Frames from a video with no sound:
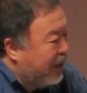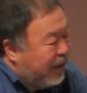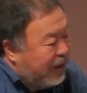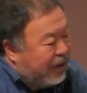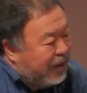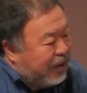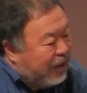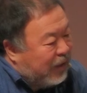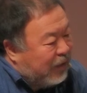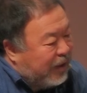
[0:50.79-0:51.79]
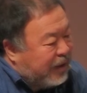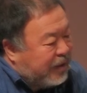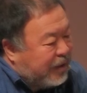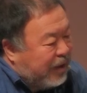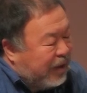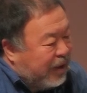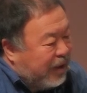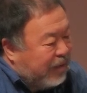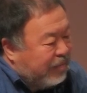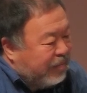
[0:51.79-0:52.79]
It always
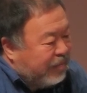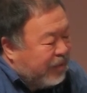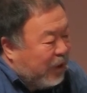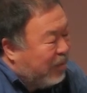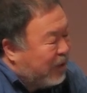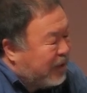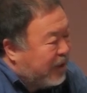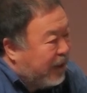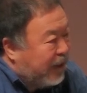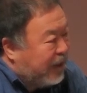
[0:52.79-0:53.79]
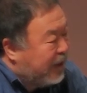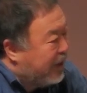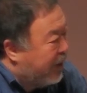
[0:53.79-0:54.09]
almost like